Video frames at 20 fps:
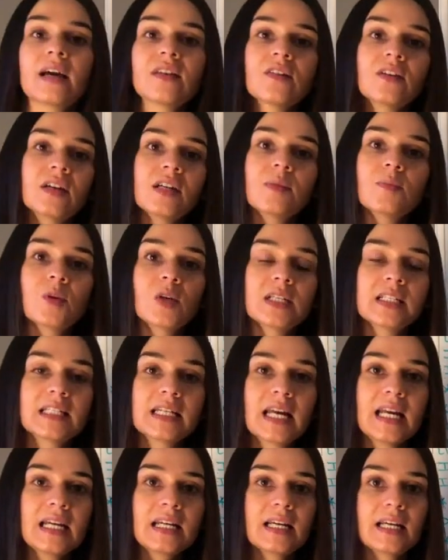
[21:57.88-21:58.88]
gather any more
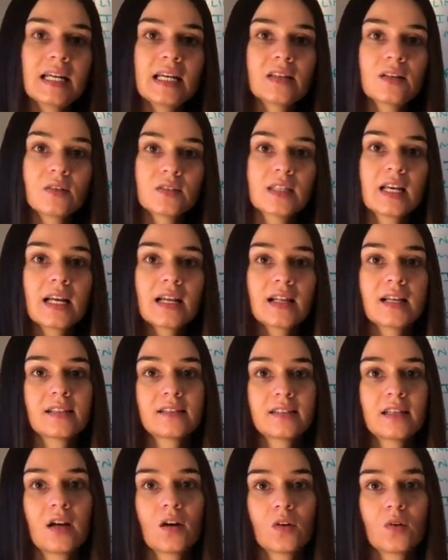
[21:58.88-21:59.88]
data in those NCLEX
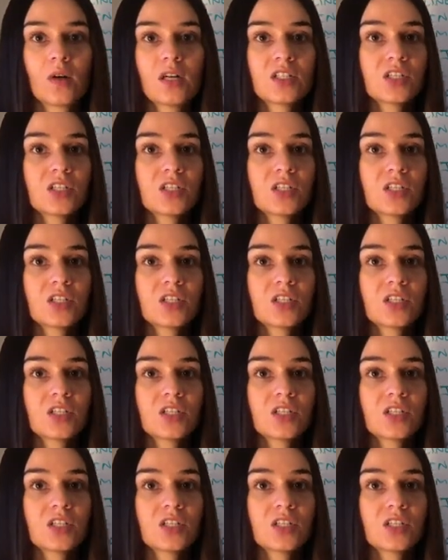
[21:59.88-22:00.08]
style